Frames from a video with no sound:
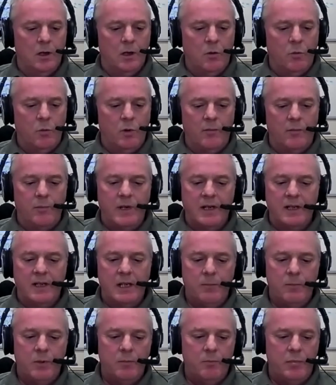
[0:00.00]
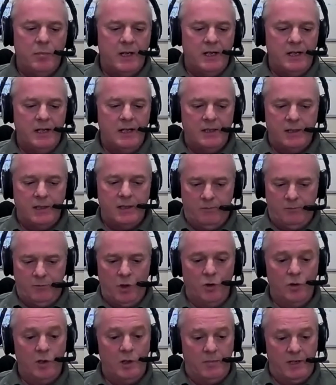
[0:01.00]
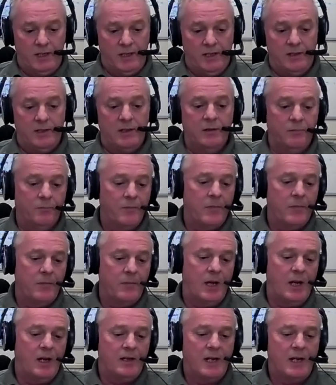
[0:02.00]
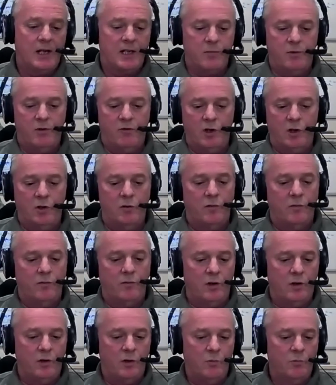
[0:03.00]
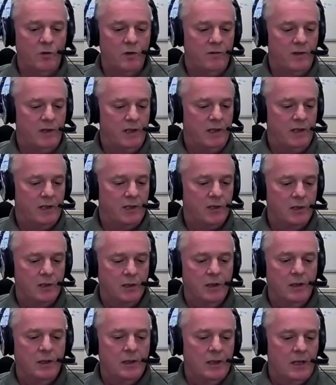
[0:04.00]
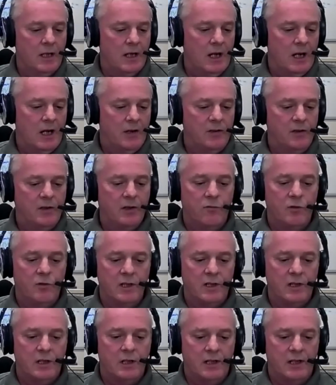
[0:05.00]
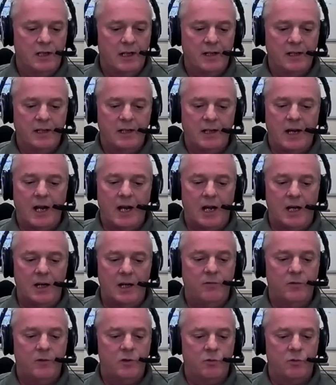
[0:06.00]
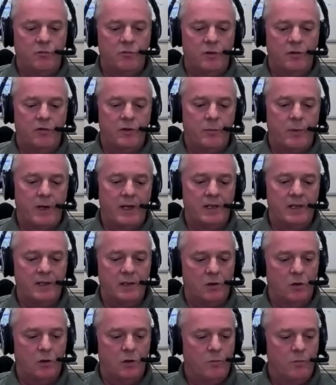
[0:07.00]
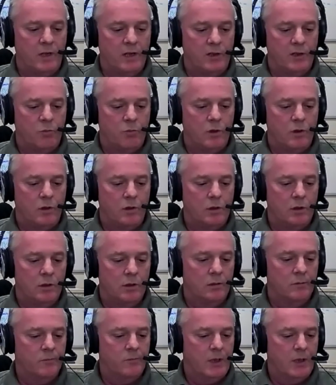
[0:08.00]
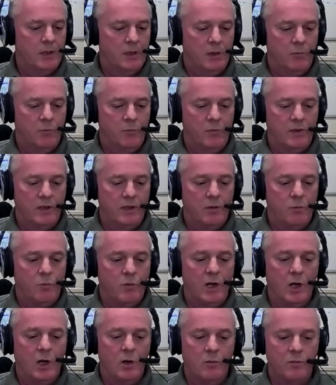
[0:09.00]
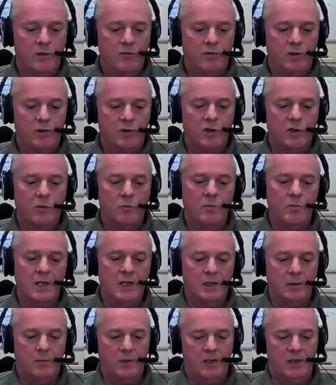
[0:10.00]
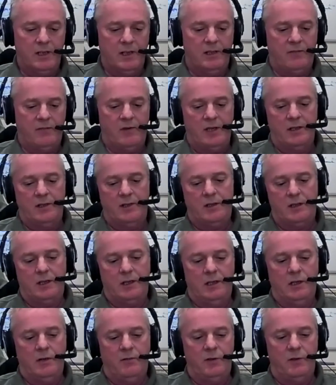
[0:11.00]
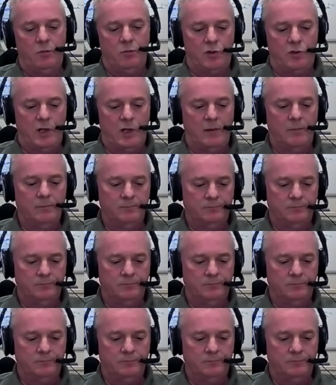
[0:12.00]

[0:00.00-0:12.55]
We have been keeping bees, honeybees, at Haxby Road for a number of years, and have recently added a hive to a roof space at Lord Mayor's Walk, and we hope to run some Meet the Bees events in the future.